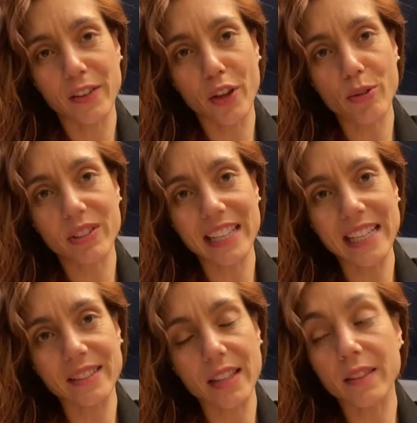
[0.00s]
those
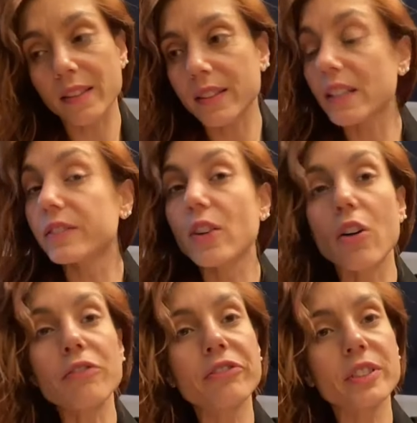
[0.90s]
things and the self
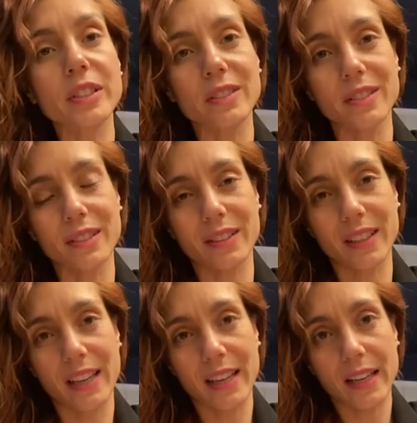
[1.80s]
confidence
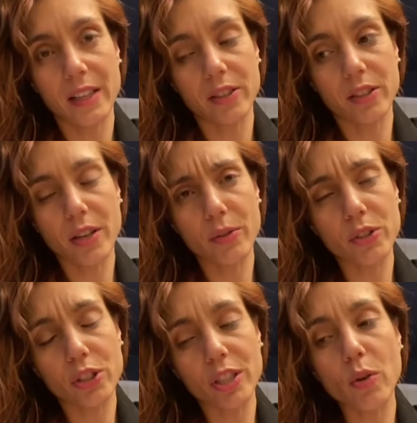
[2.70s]
you know,
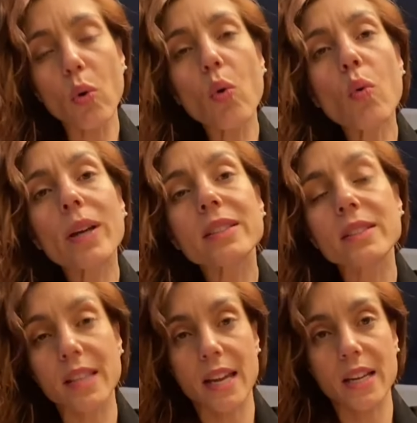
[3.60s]
she always
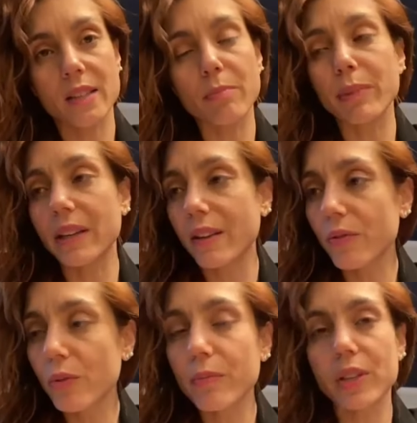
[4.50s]
said, begin
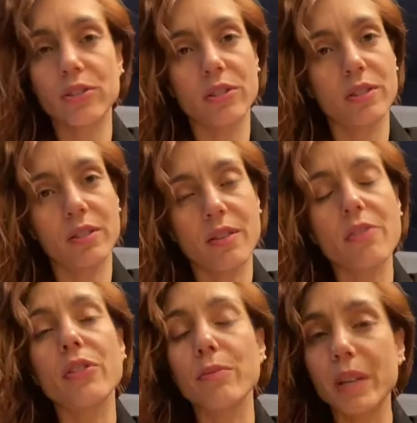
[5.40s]
the mission,
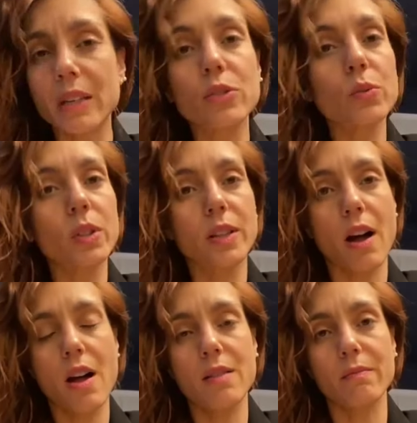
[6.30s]
the means will
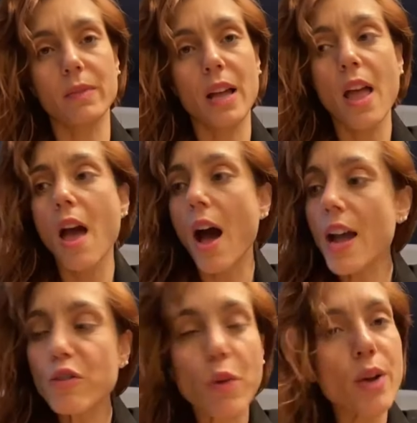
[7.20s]
come. I
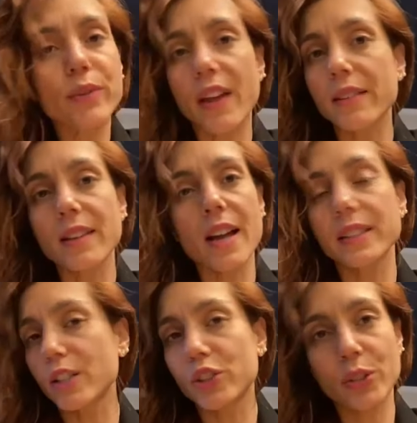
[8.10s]
quote that
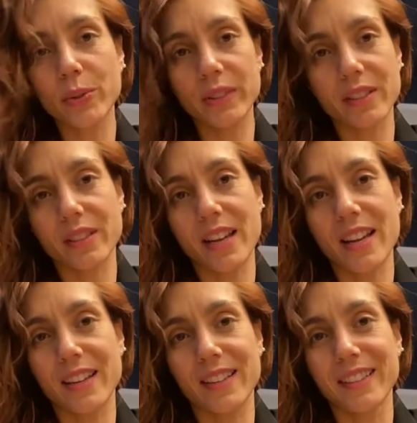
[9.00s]
line to this
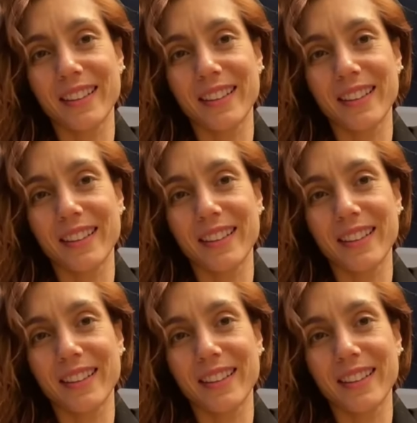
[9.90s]
day.